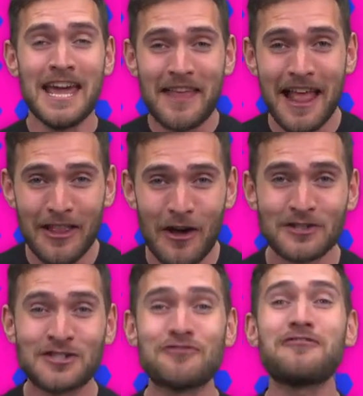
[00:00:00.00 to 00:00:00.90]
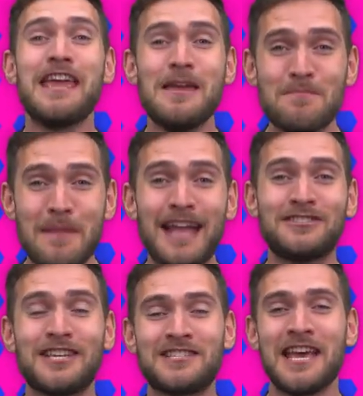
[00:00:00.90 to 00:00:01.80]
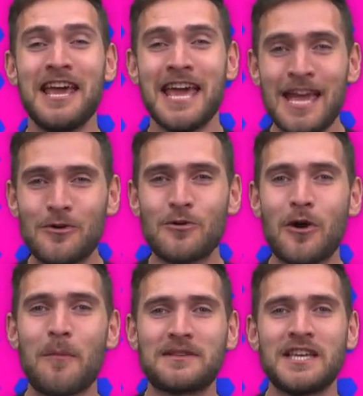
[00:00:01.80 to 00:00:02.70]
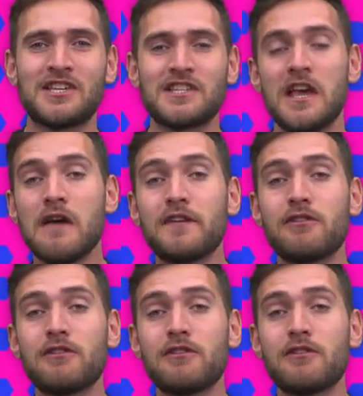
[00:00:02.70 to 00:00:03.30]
in their last three matches in all competitions.